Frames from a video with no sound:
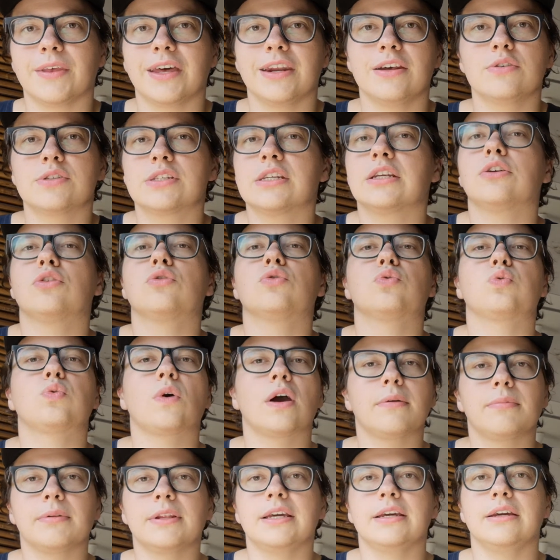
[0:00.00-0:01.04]
And it was
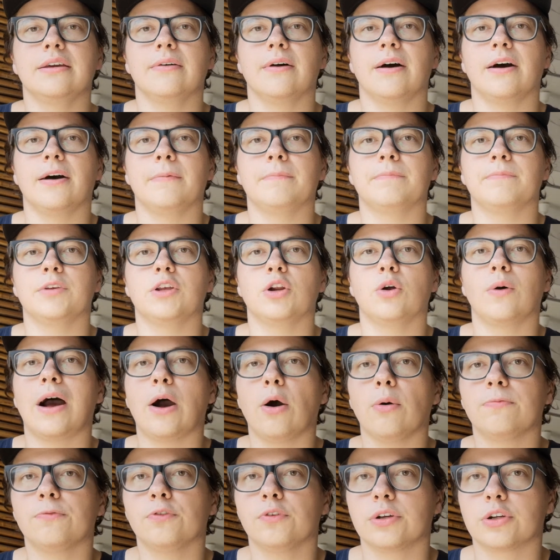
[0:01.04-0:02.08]
incredibly
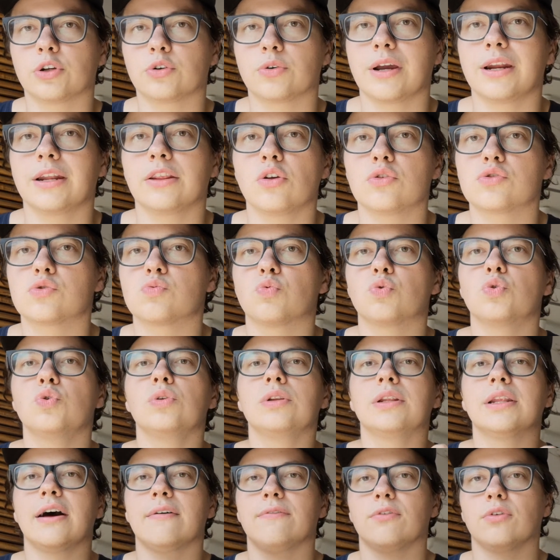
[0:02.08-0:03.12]
helpful in creating those
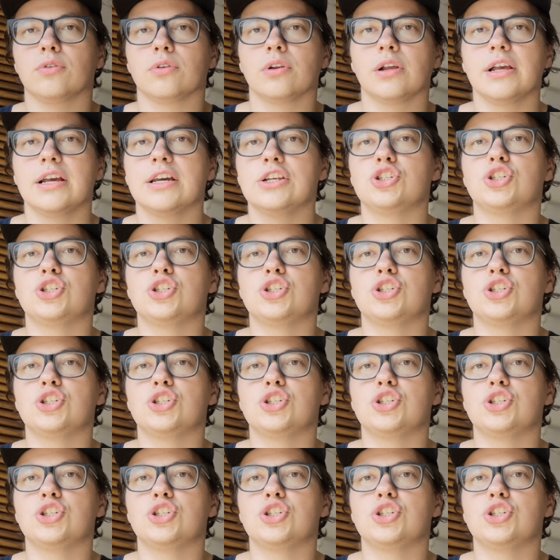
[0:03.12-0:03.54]
root level